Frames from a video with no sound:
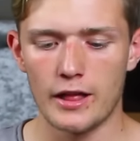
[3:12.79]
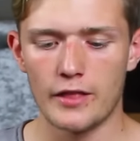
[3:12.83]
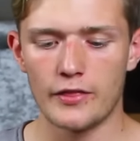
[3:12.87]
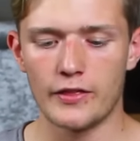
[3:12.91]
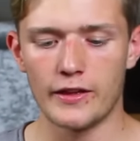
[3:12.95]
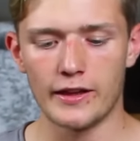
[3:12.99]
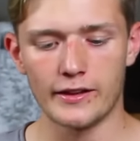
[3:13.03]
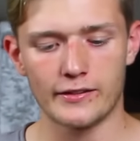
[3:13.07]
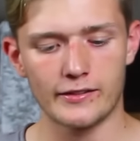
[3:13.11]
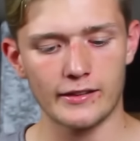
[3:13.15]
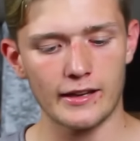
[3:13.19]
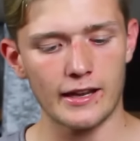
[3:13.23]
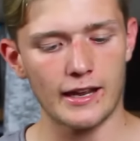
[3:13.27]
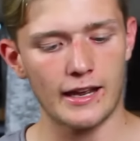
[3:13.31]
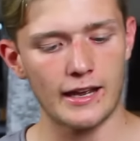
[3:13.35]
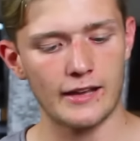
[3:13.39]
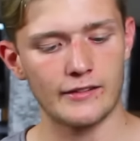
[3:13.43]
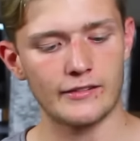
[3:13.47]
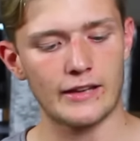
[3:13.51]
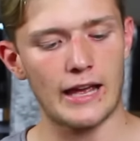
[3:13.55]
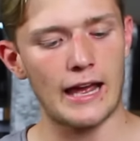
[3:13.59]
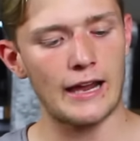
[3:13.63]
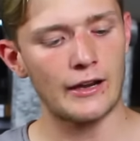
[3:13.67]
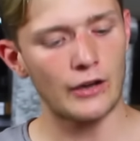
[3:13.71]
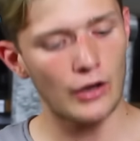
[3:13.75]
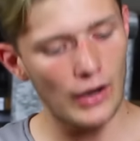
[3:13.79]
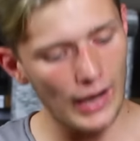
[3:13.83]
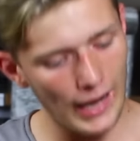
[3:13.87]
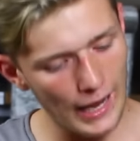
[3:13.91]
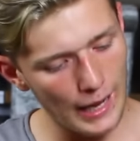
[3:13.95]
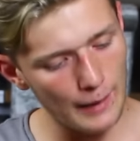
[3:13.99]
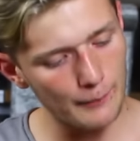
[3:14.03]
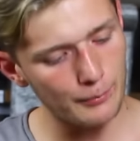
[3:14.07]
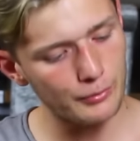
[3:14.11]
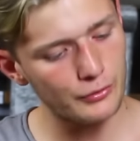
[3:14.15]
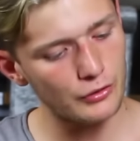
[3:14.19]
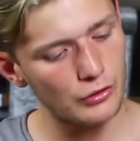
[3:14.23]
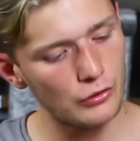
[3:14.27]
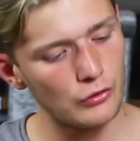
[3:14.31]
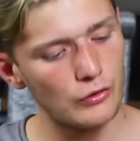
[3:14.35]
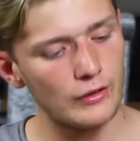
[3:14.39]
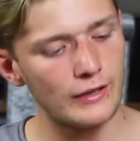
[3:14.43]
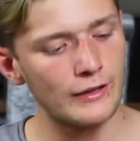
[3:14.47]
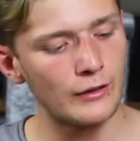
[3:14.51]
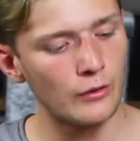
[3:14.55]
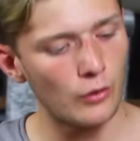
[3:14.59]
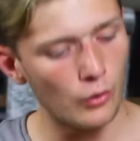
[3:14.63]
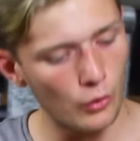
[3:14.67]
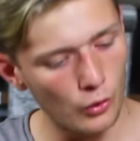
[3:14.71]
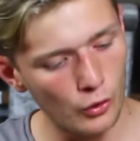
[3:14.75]
This is an
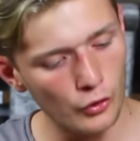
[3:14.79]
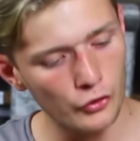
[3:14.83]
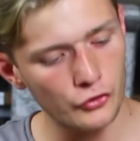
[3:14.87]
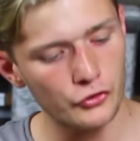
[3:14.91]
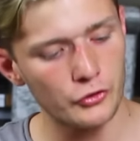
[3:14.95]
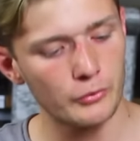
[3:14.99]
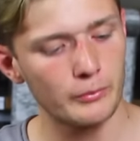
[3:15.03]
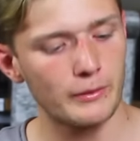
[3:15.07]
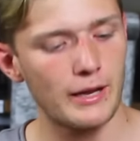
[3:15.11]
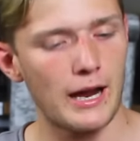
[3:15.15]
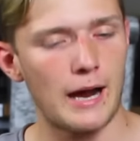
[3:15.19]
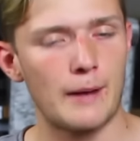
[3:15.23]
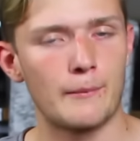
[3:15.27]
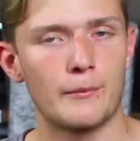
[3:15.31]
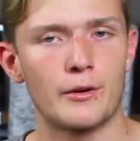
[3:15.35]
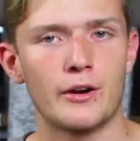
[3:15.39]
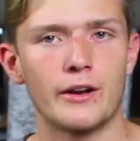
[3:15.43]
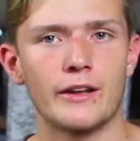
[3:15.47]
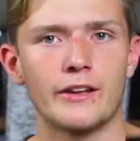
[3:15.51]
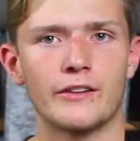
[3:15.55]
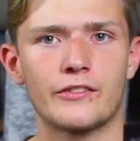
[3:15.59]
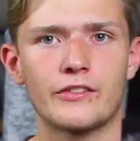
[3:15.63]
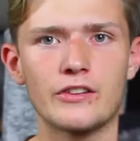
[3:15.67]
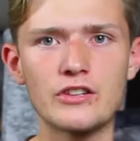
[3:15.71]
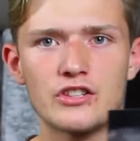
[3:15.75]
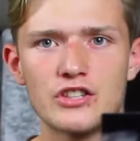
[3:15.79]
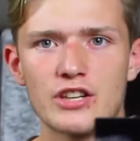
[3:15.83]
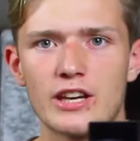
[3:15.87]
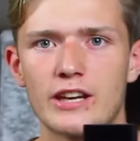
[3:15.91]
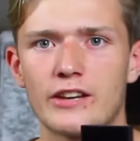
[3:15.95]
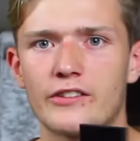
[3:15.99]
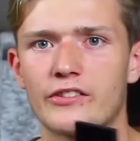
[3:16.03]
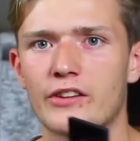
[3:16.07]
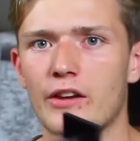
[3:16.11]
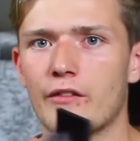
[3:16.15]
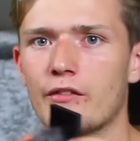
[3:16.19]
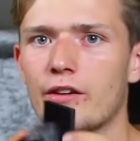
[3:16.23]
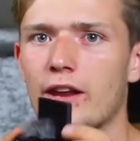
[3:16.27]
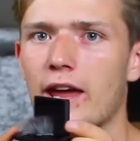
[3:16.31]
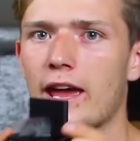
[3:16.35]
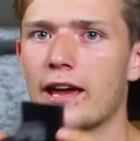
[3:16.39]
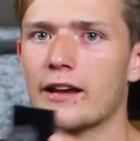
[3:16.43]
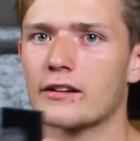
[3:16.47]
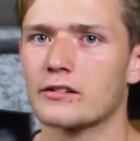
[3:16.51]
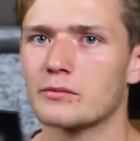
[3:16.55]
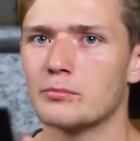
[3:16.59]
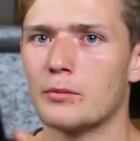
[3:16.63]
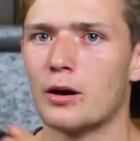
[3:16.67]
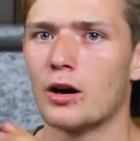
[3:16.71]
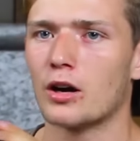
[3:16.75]
absolutely awesome camera. It's the
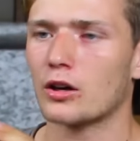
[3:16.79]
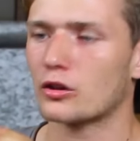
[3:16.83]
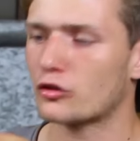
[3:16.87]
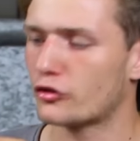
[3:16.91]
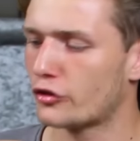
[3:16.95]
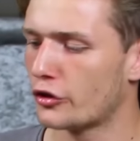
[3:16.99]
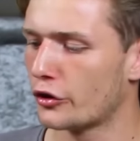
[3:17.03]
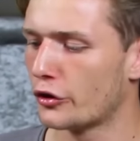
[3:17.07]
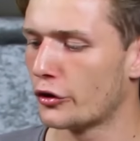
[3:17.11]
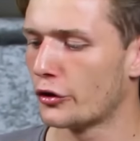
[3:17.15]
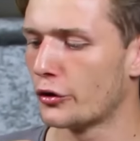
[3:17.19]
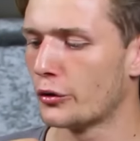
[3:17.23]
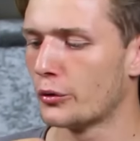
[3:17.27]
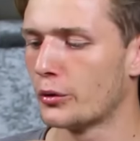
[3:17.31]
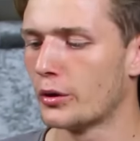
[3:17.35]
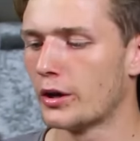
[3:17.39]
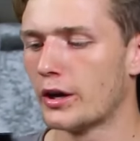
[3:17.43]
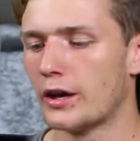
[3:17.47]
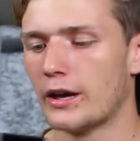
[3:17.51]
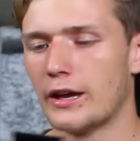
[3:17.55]
G7X Mark II.